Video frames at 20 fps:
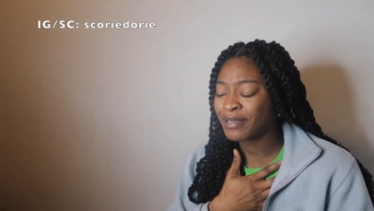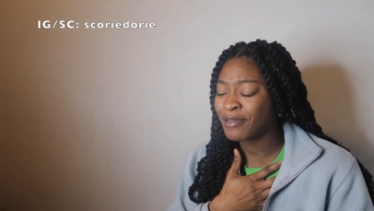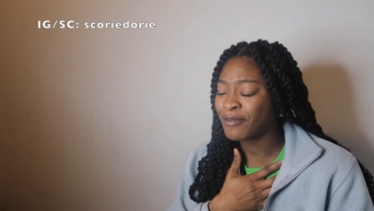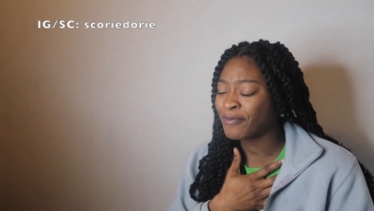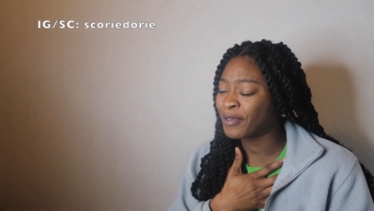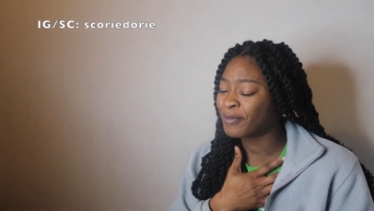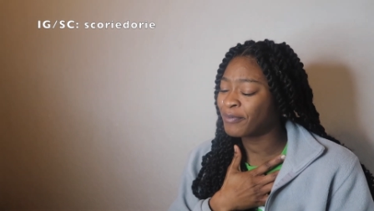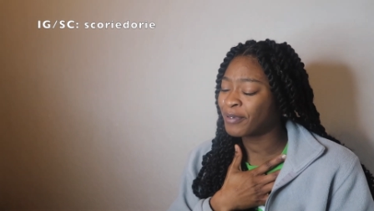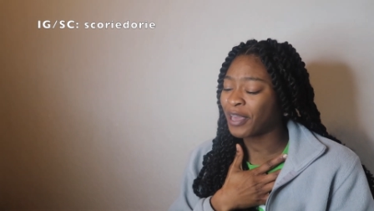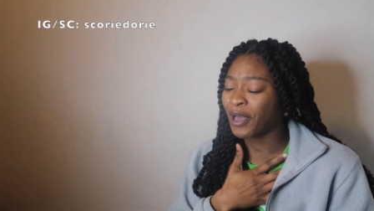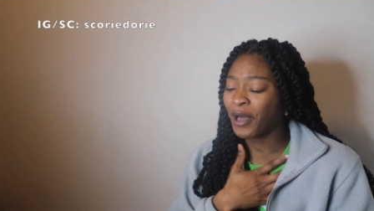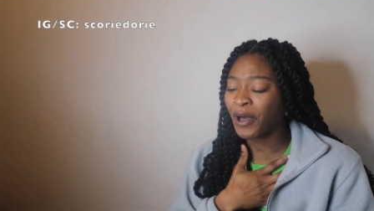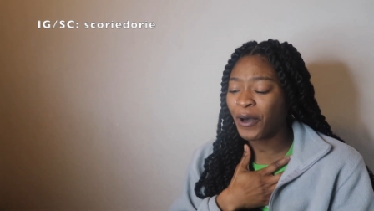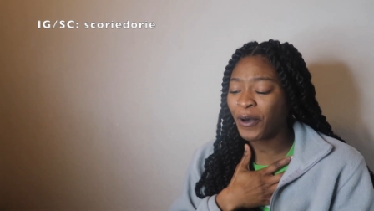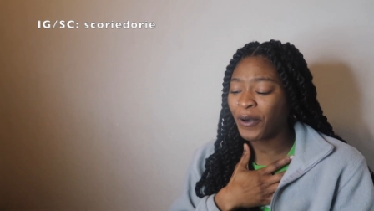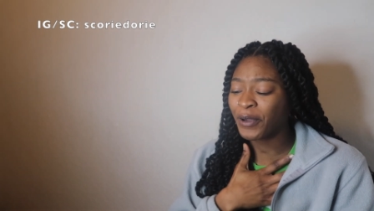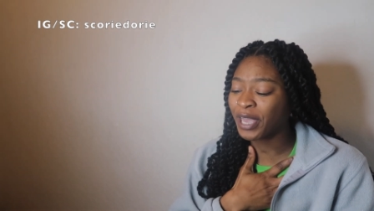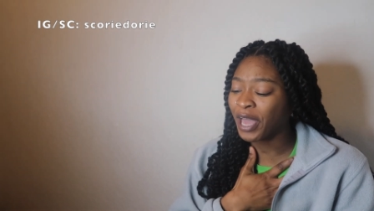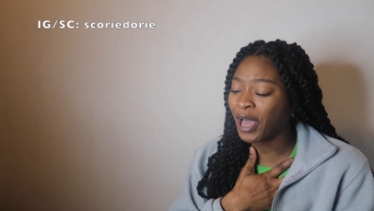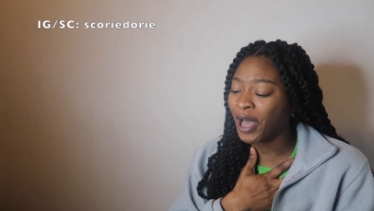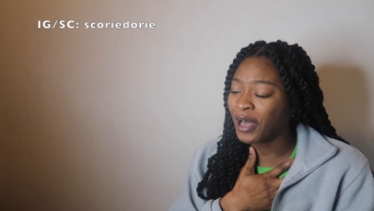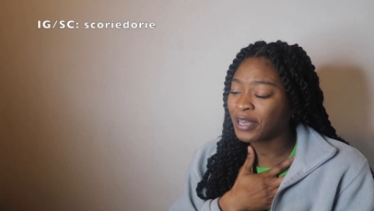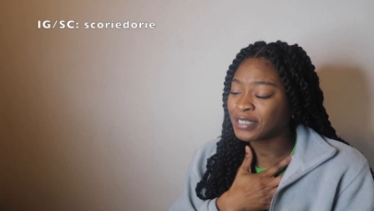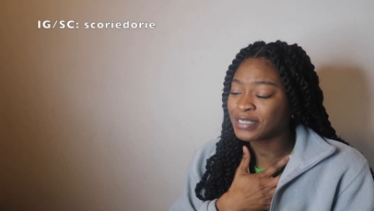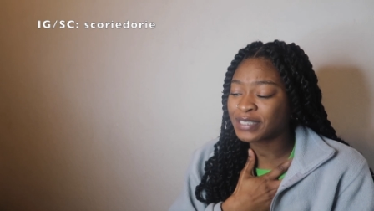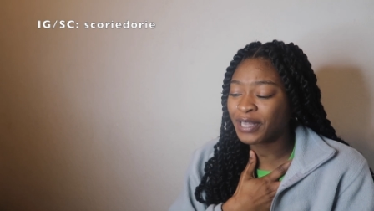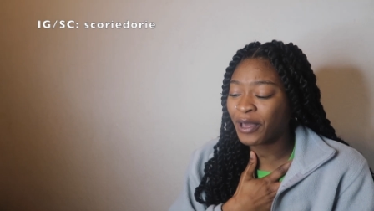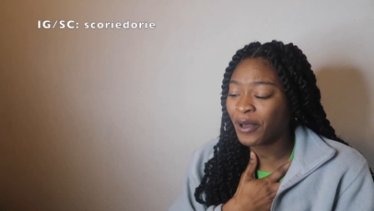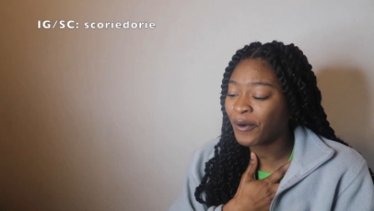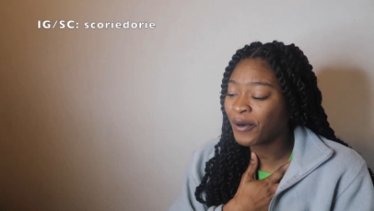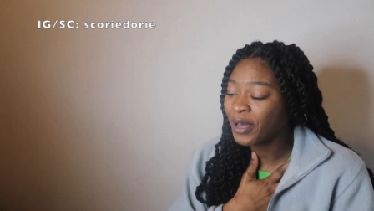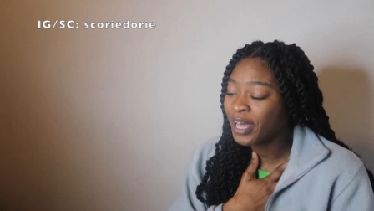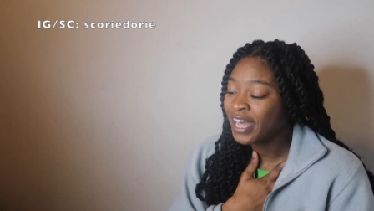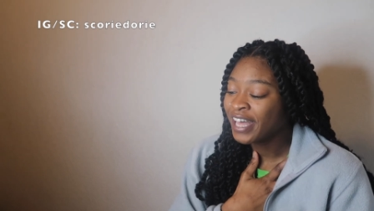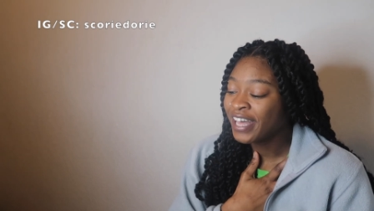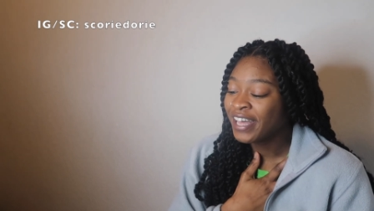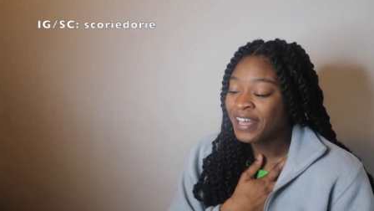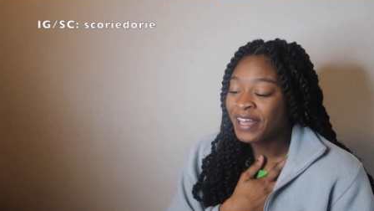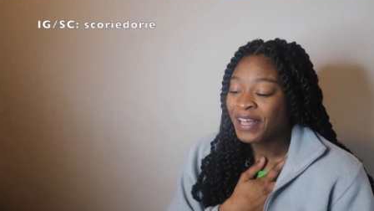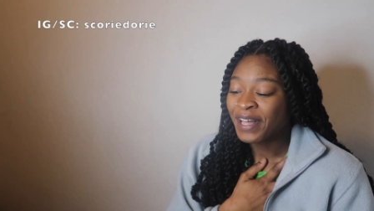She put me on, y'all. So
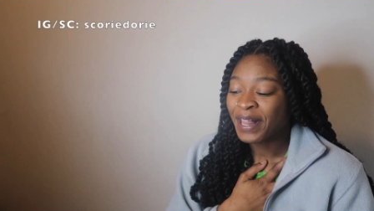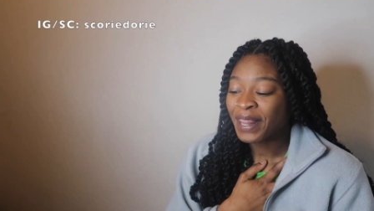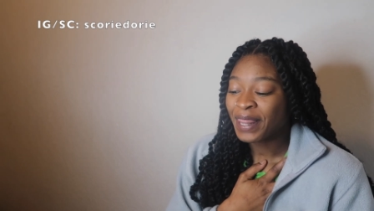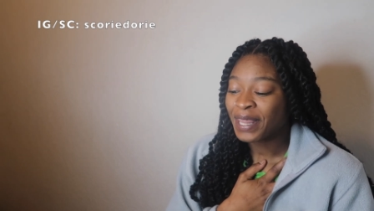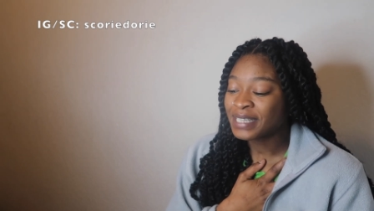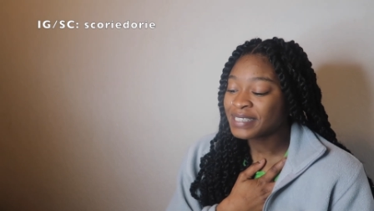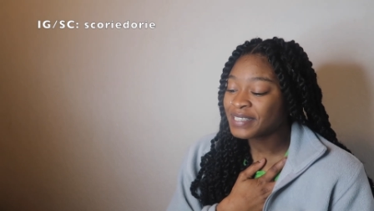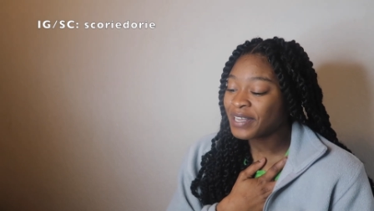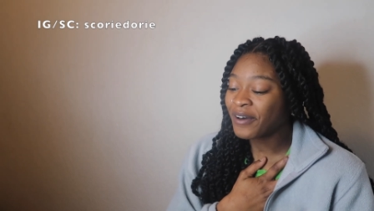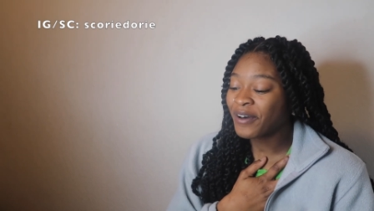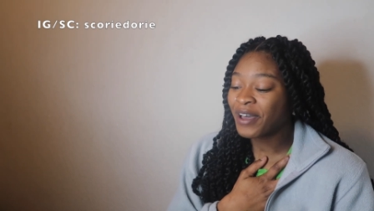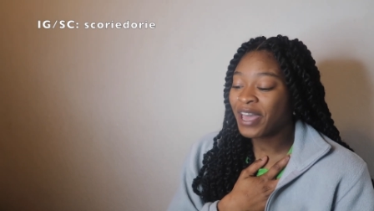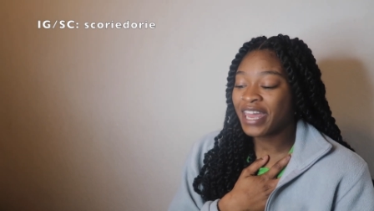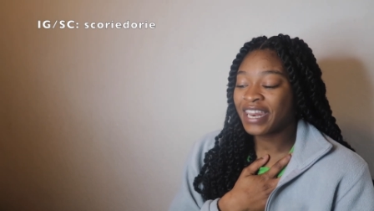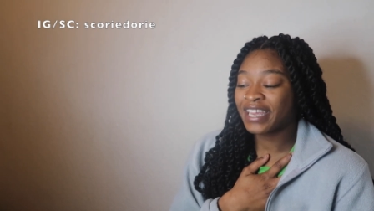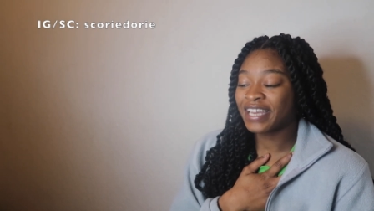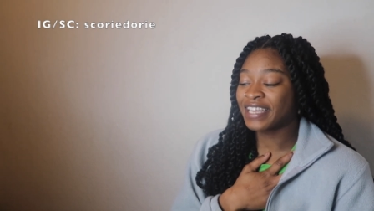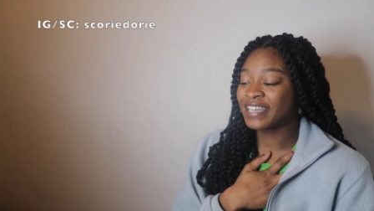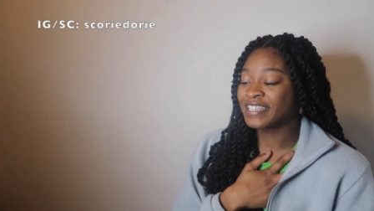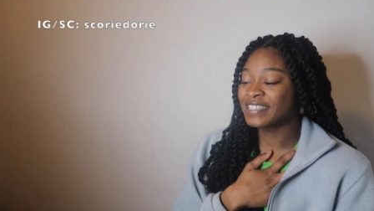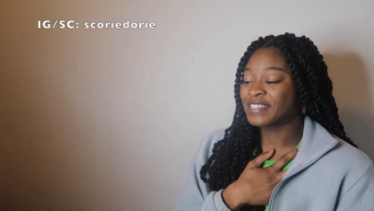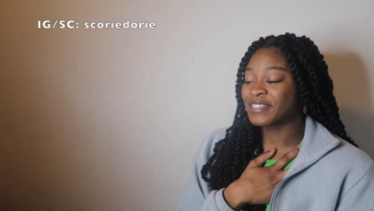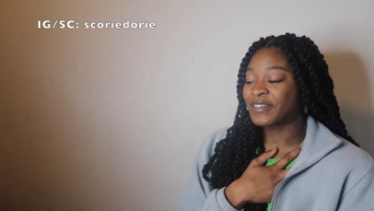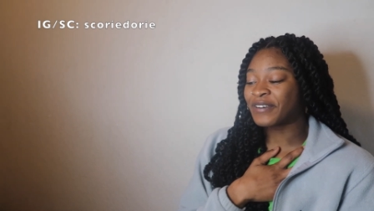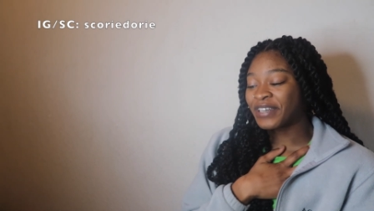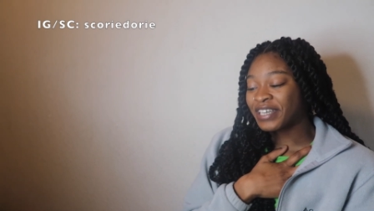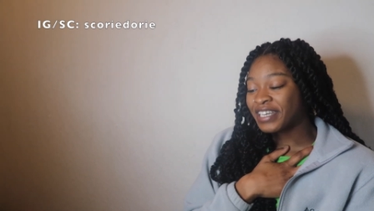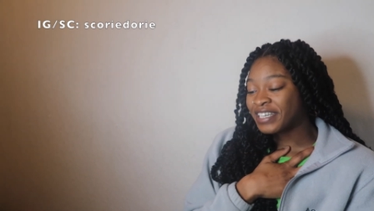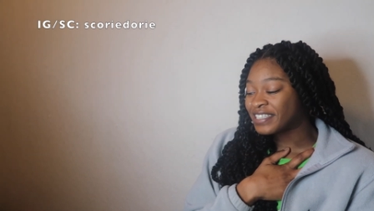let's go ahead and get into it